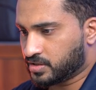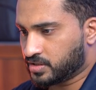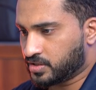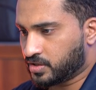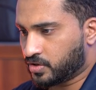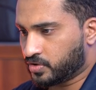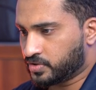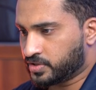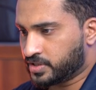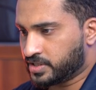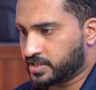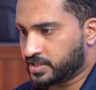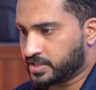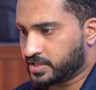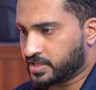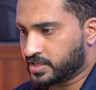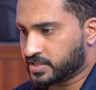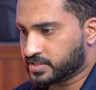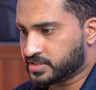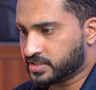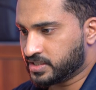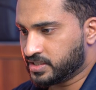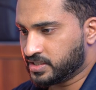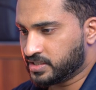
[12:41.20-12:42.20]
the
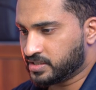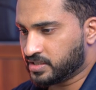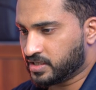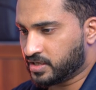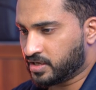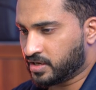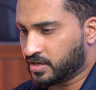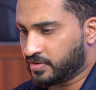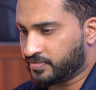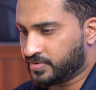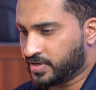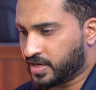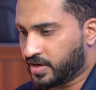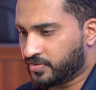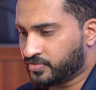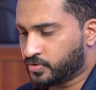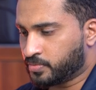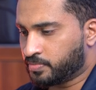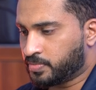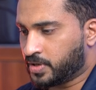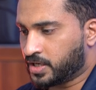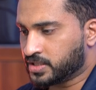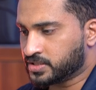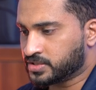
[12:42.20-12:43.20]
authentication. We have
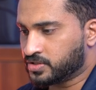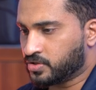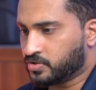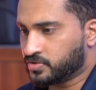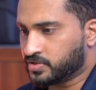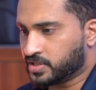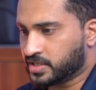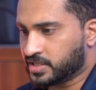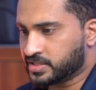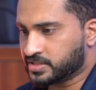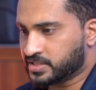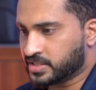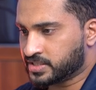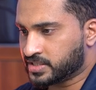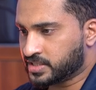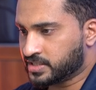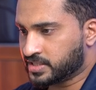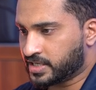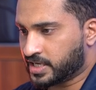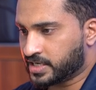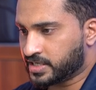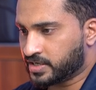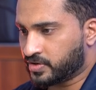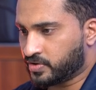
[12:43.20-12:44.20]
to pass the
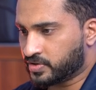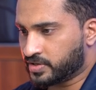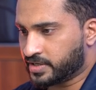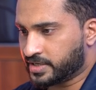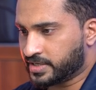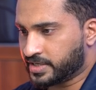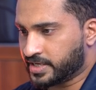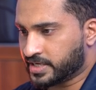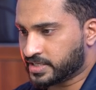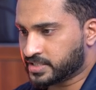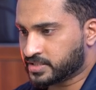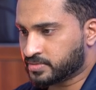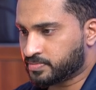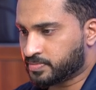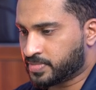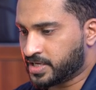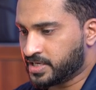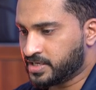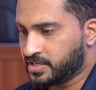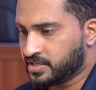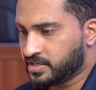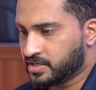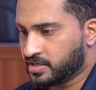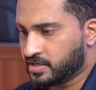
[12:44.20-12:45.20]
authorization that I already
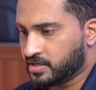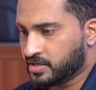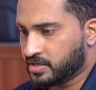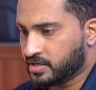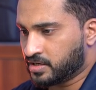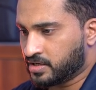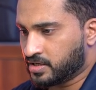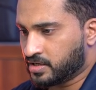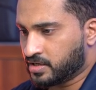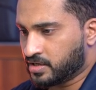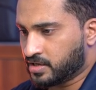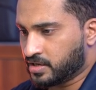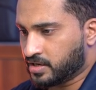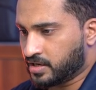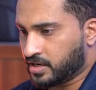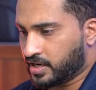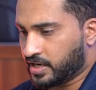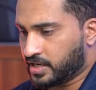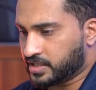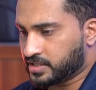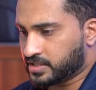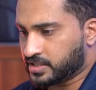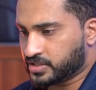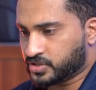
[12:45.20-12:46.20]
explained.
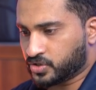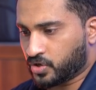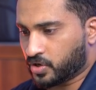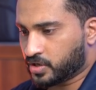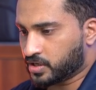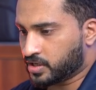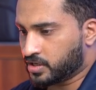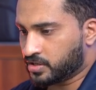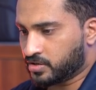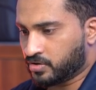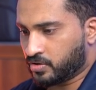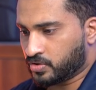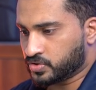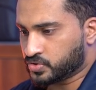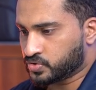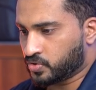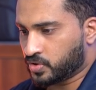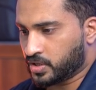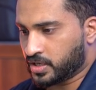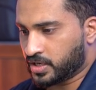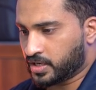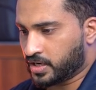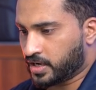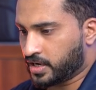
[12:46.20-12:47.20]
And the token
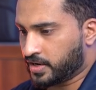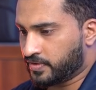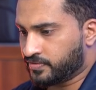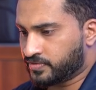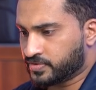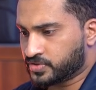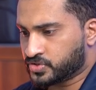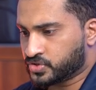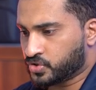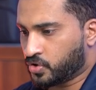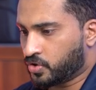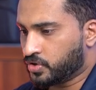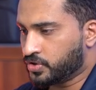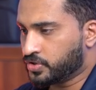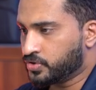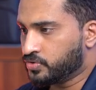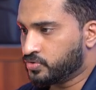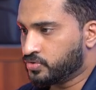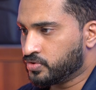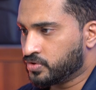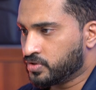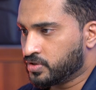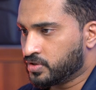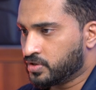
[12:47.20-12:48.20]
also I have shown
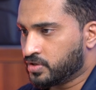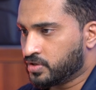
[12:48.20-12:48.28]
you.